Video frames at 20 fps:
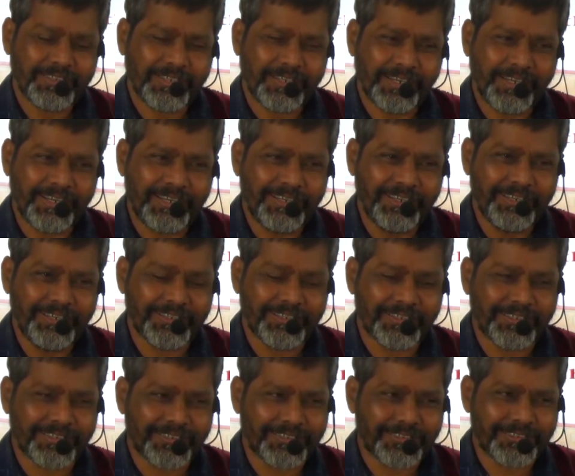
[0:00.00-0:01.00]
And
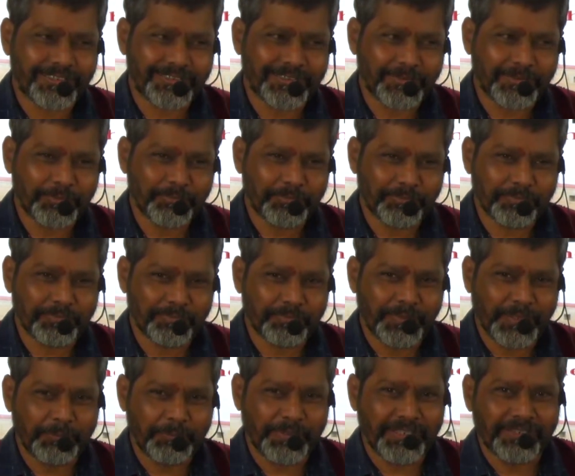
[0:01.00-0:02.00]

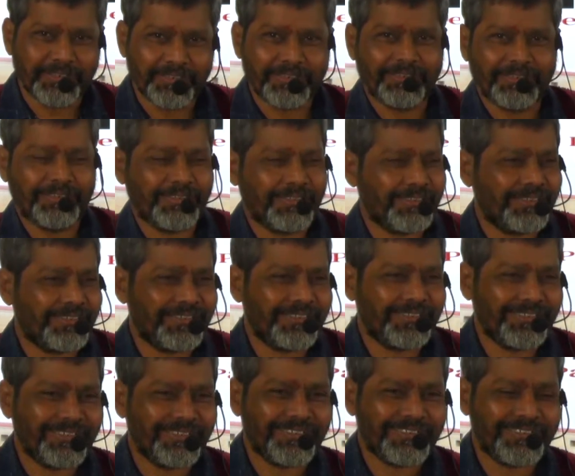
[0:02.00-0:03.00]
maybe
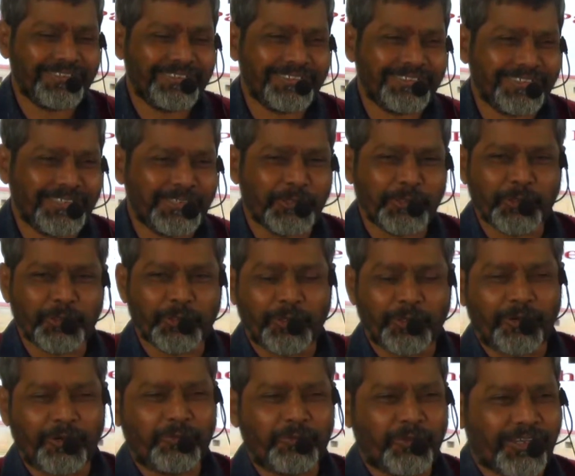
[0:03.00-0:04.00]
I don't know
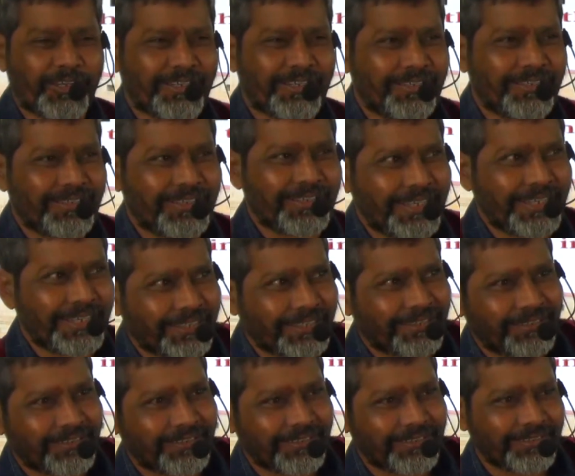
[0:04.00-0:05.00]
how far I
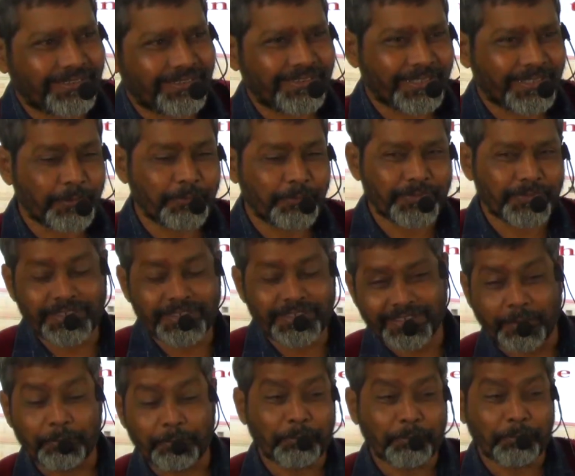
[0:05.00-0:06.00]
can attempt it,
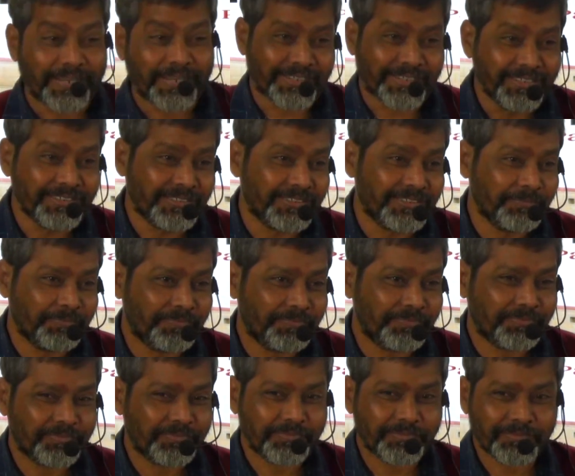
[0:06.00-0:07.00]
compare it,
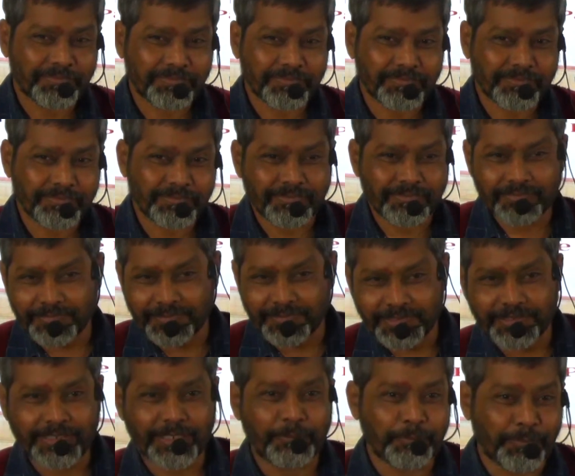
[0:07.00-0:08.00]

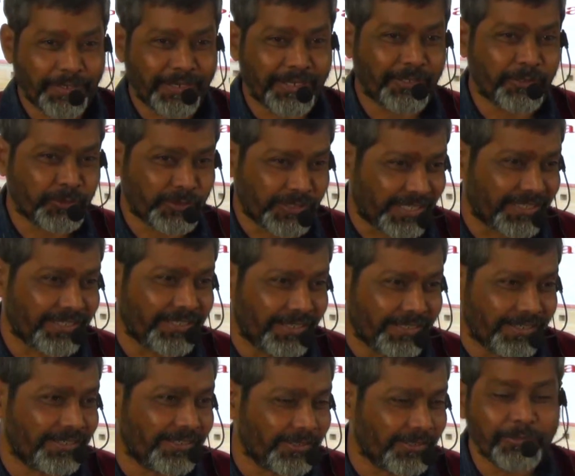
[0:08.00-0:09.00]
compared to
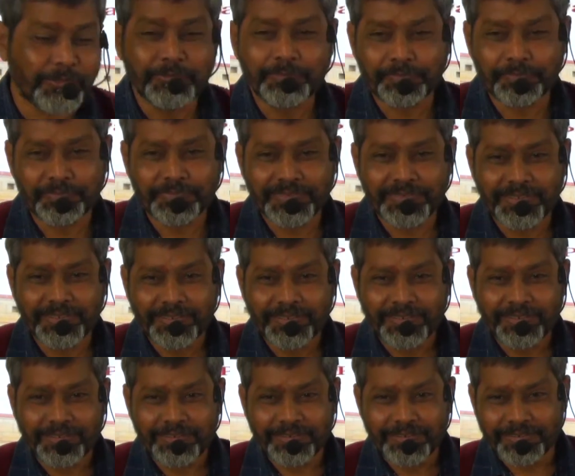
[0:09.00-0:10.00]
Telangana now,
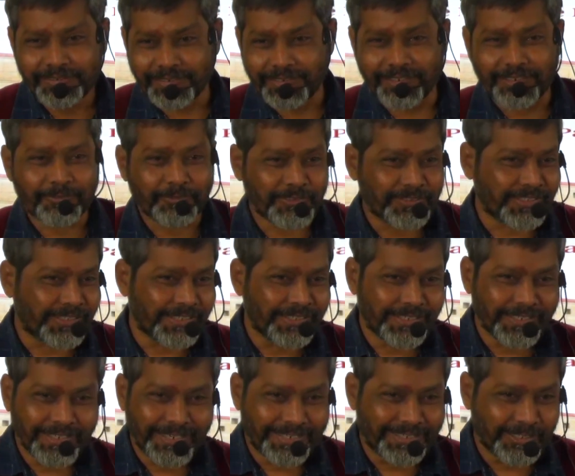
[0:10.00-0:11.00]
the Revant Reddy
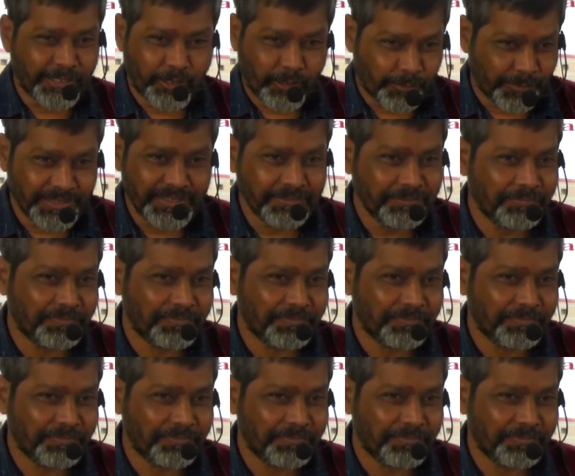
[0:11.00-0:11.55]
led government.